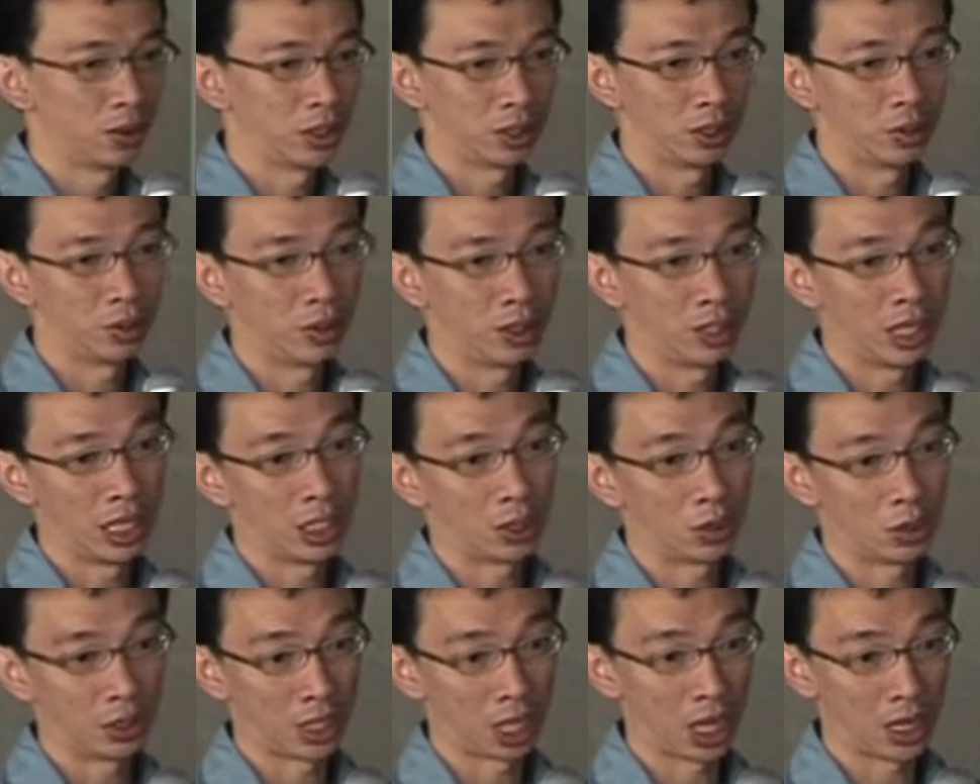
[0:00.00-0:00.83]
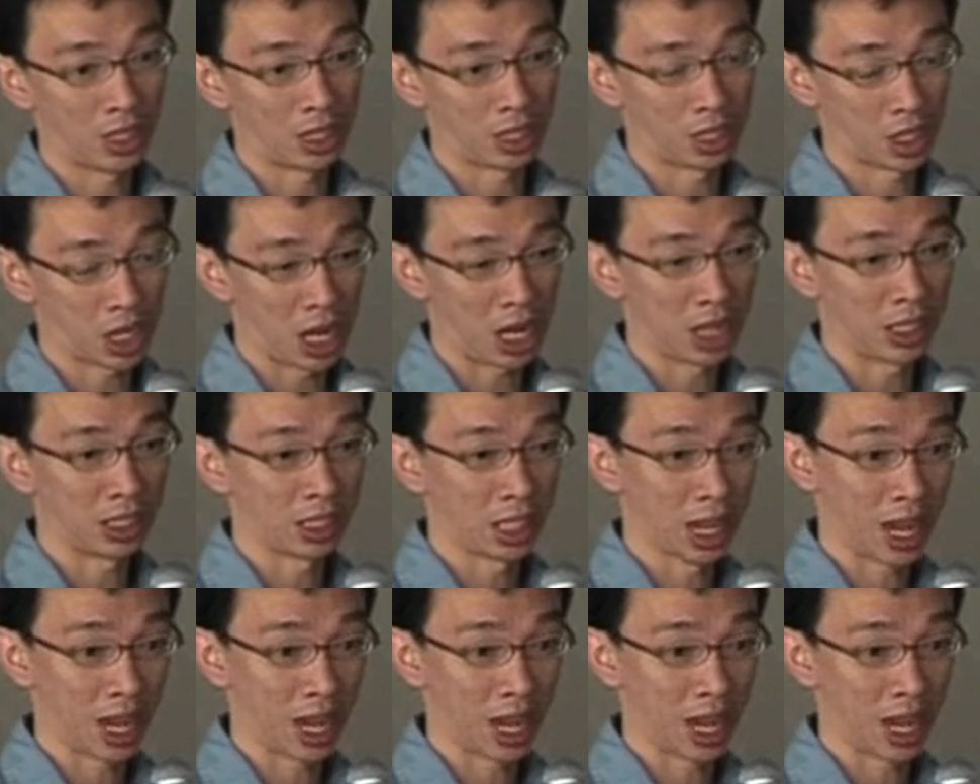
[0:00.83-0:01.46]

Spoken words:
you need to change